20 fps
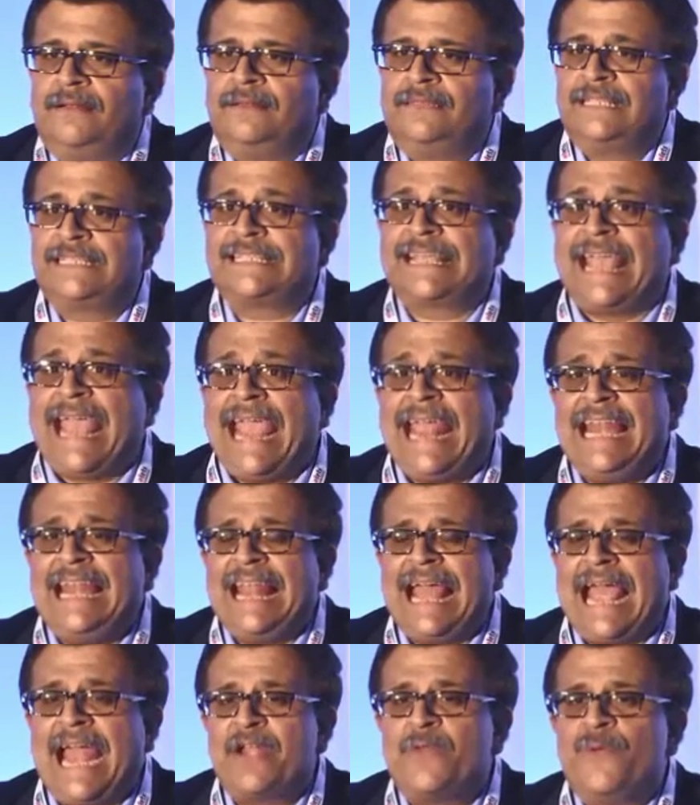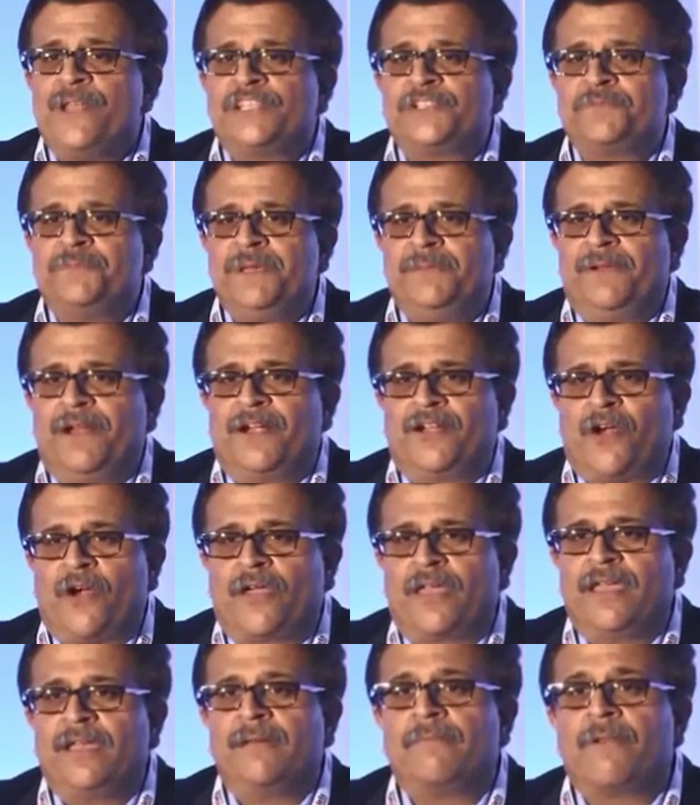The scale at which people are
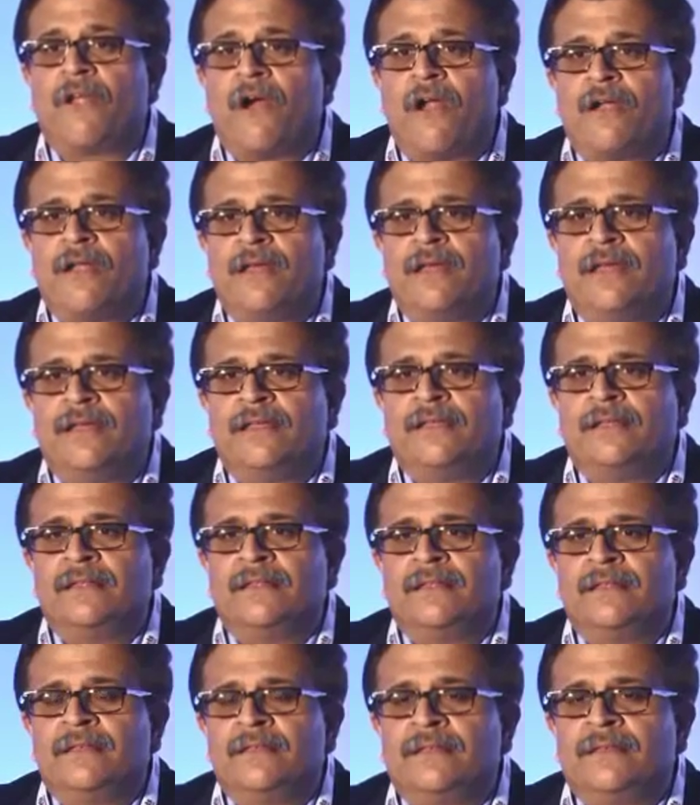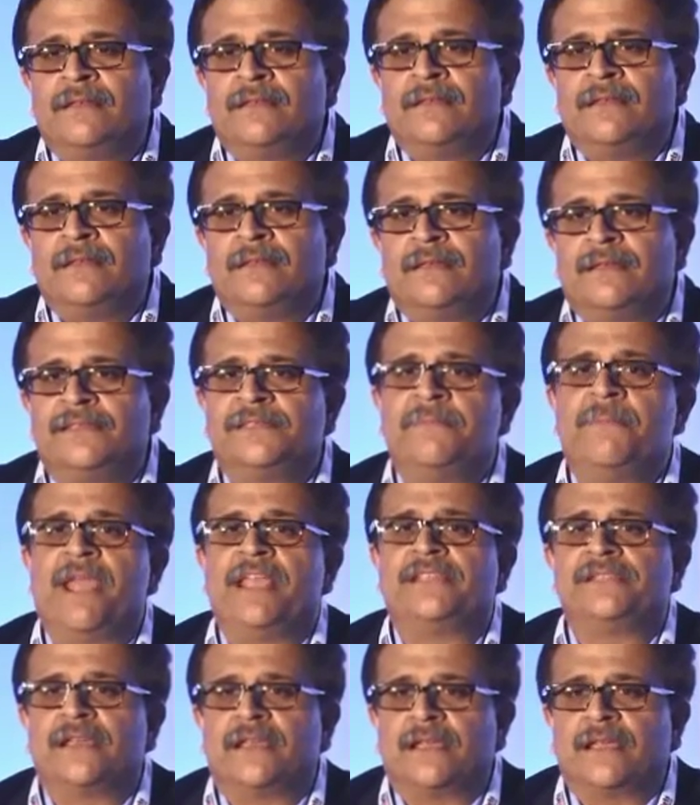talking abroad is
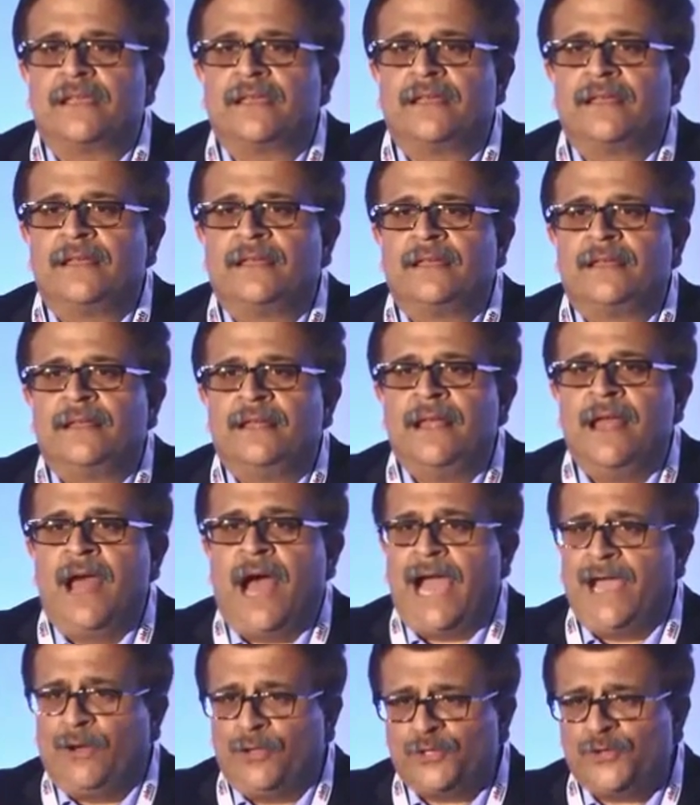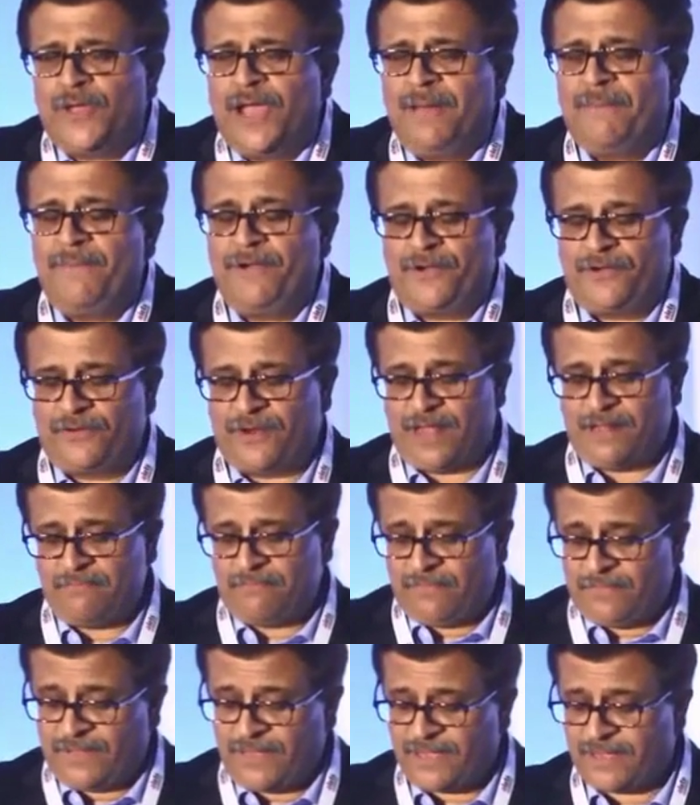amazing. I also happen to
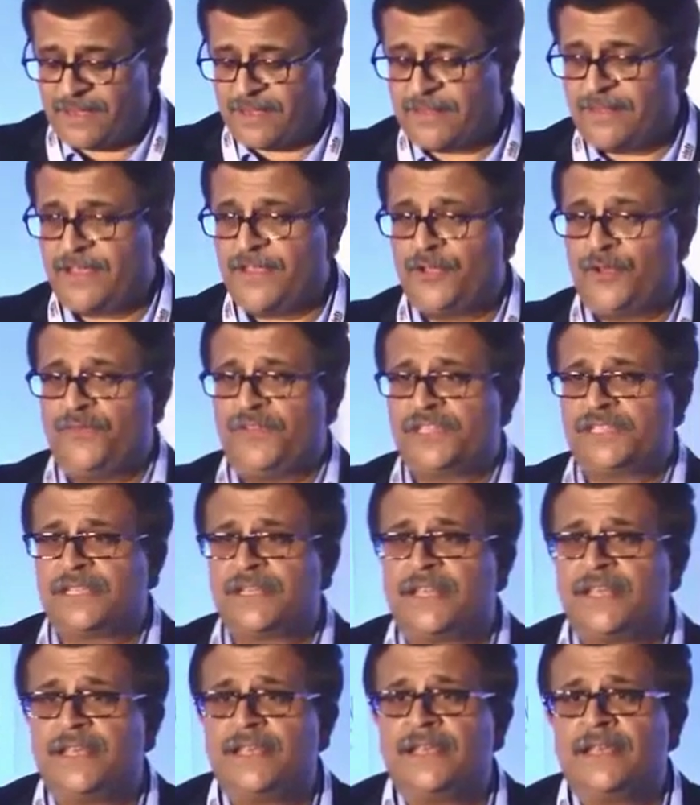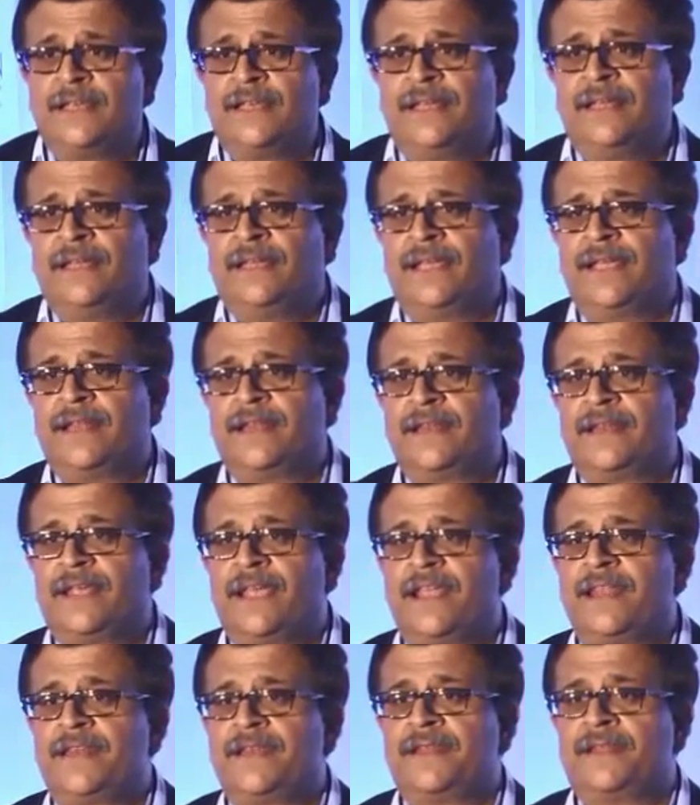run the, the university in,
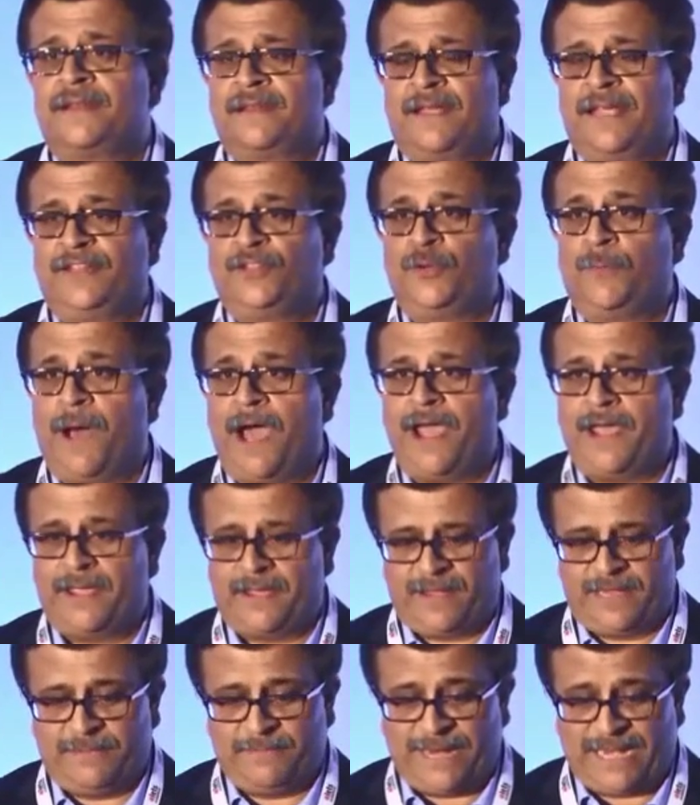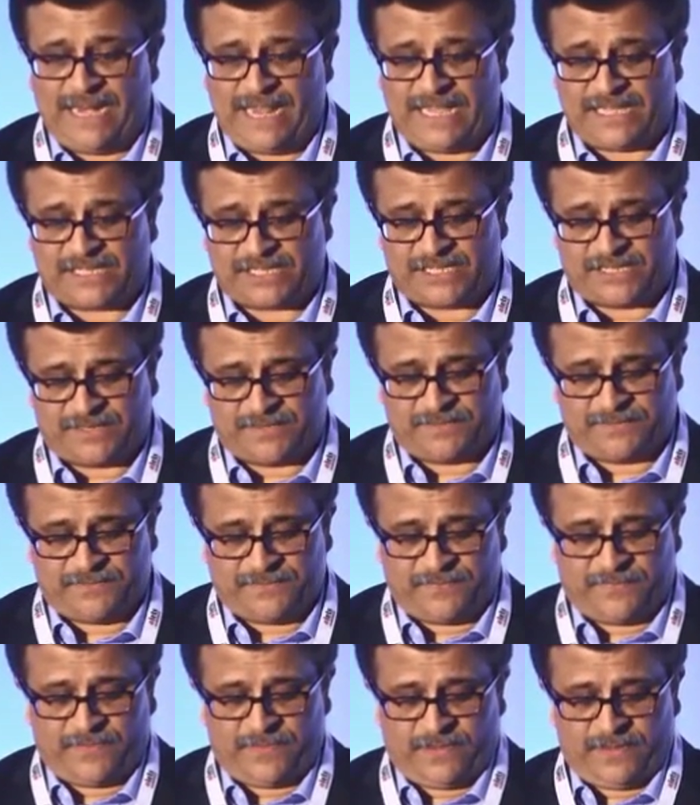in, in Dubai, in Middle East.
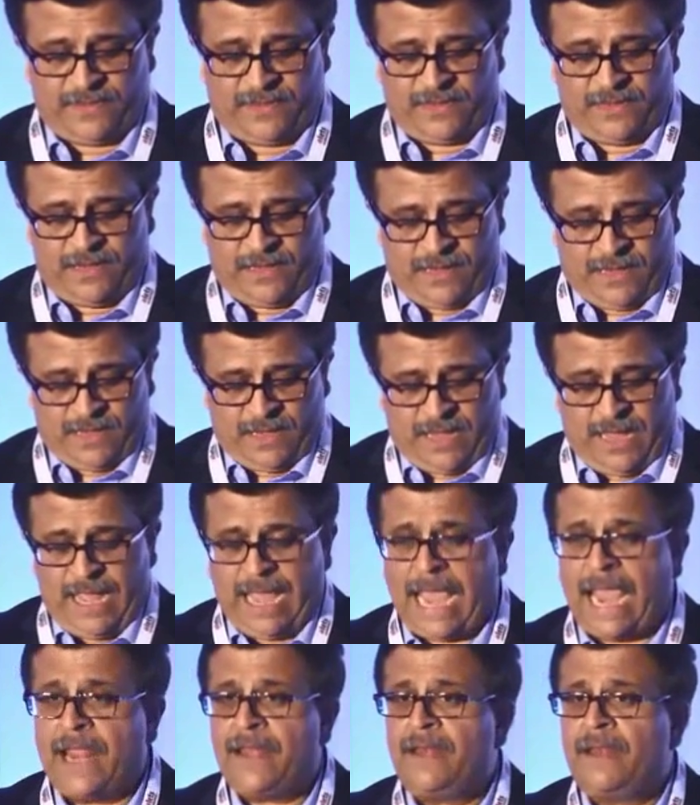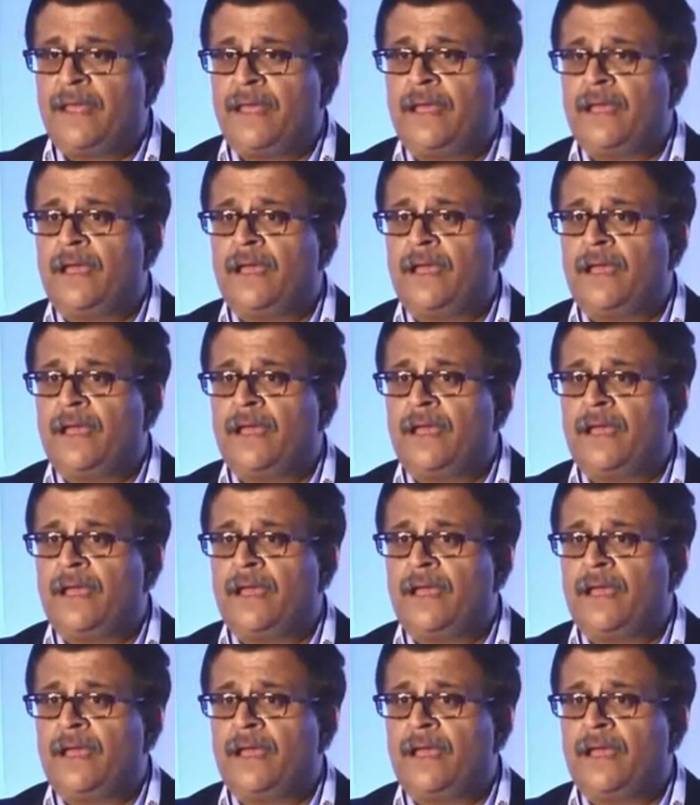And